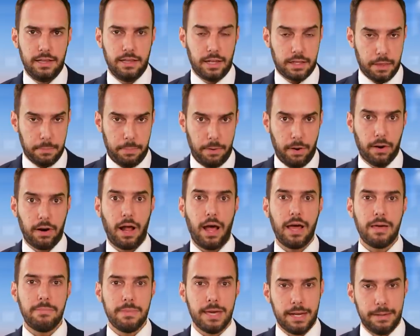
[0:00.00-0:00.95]
like the part
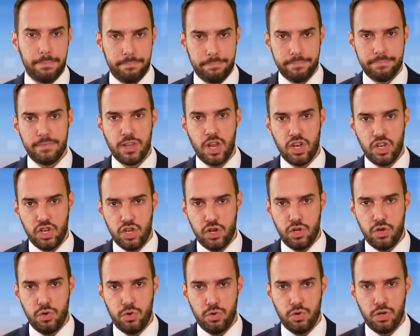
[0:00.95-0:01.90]
I'm in,
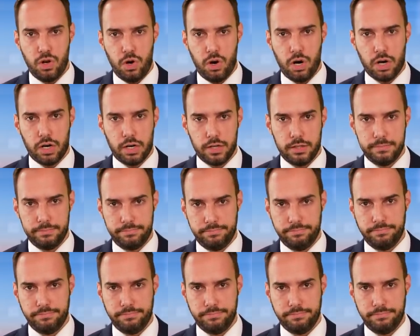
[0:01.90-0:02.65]
New York.